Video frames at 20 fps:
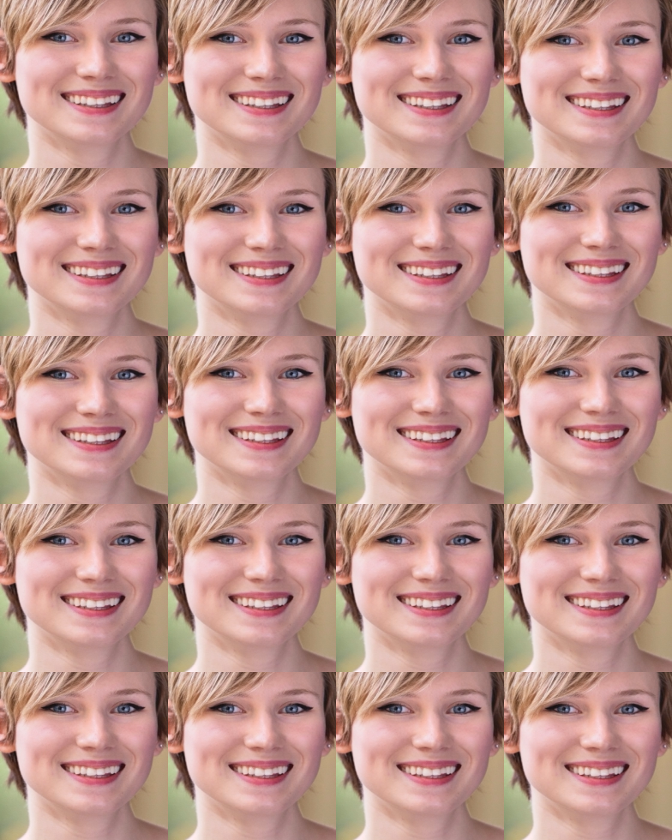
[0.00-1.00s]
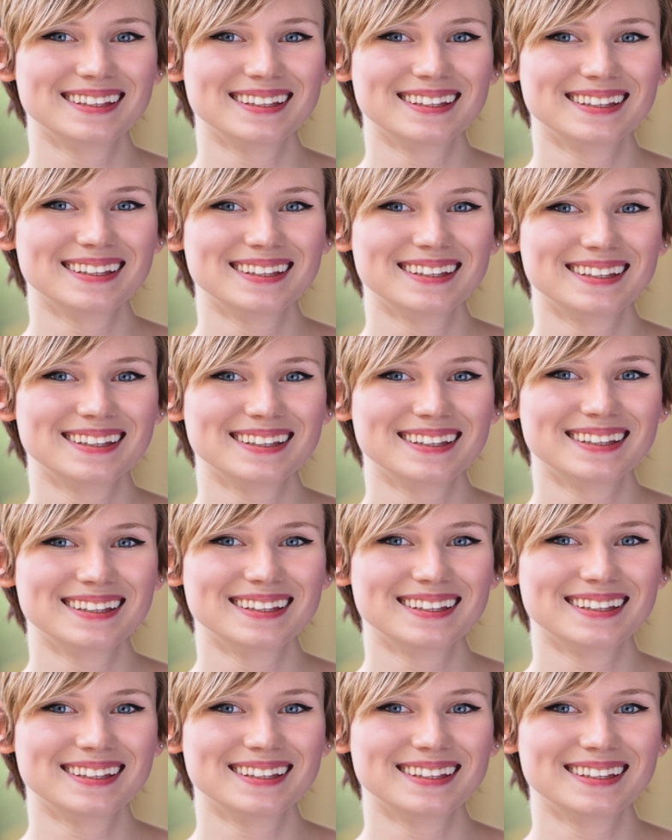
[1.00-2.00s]

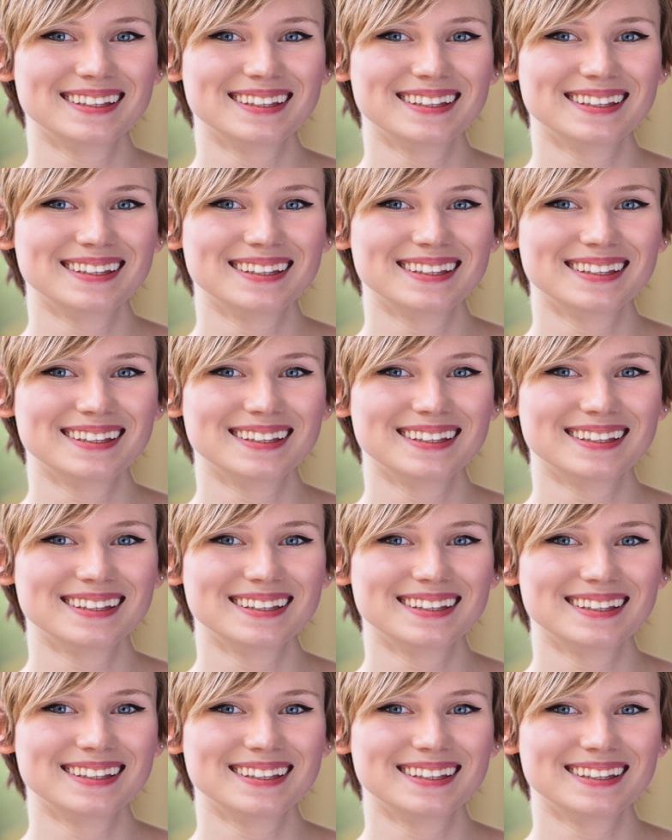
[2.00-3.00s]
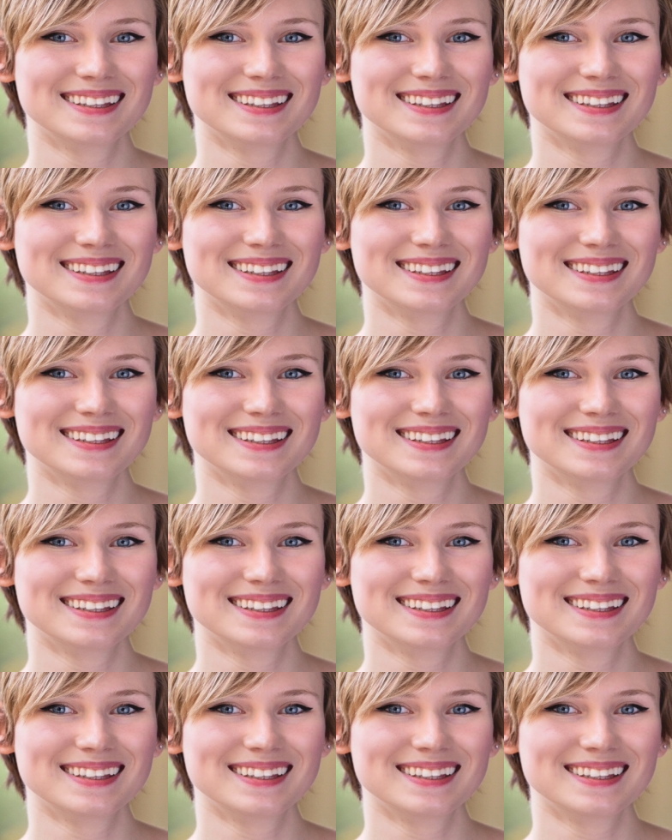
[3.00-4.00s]

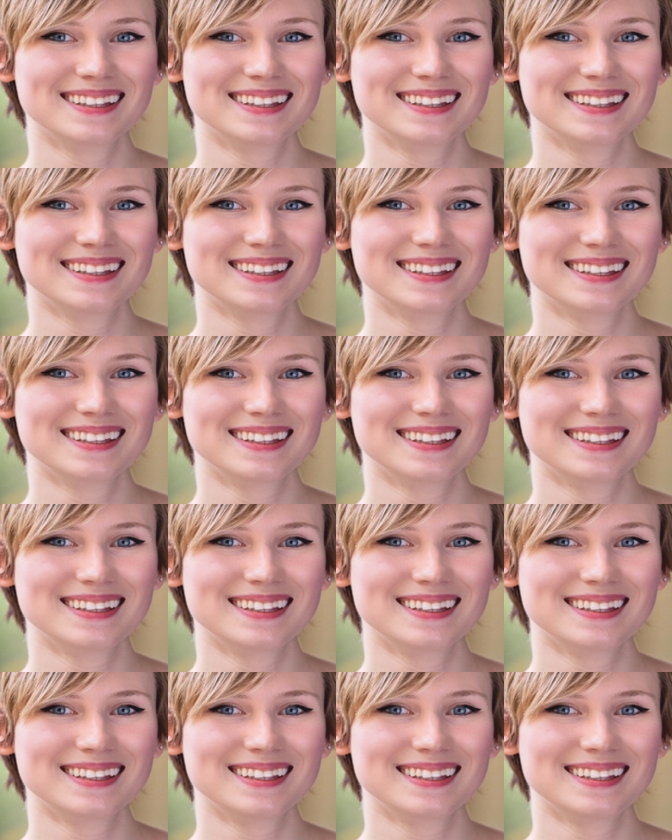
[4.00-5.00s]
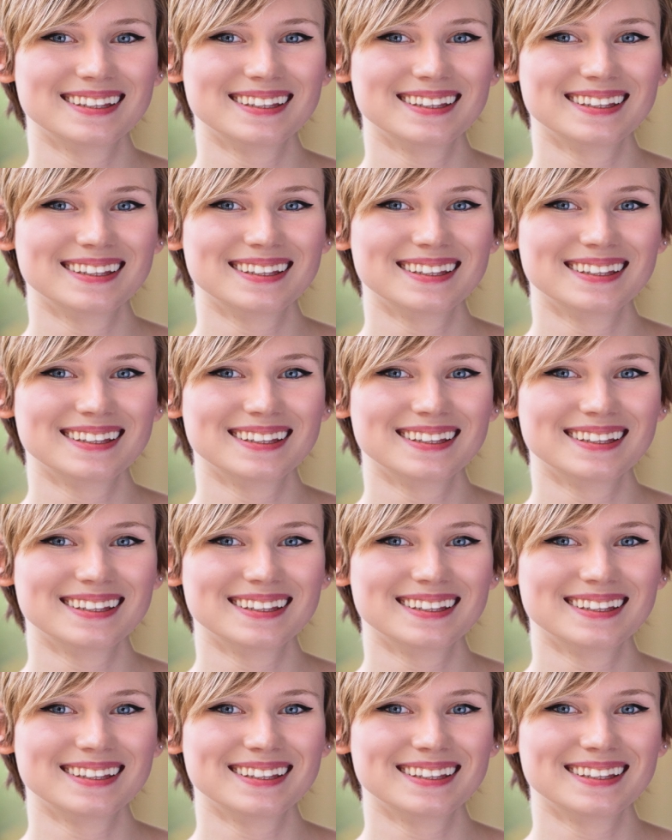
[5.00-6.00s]

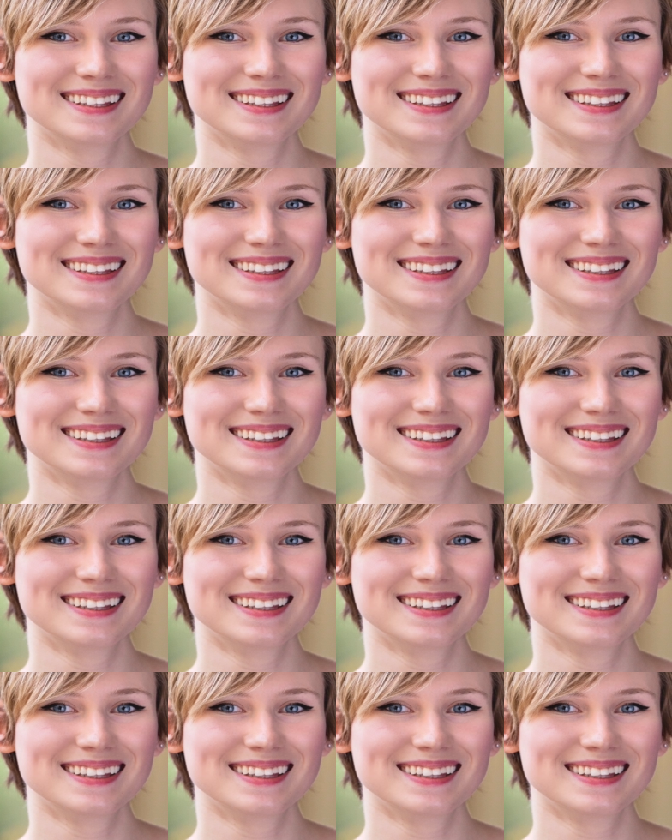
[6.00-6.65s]
Nobody speaks.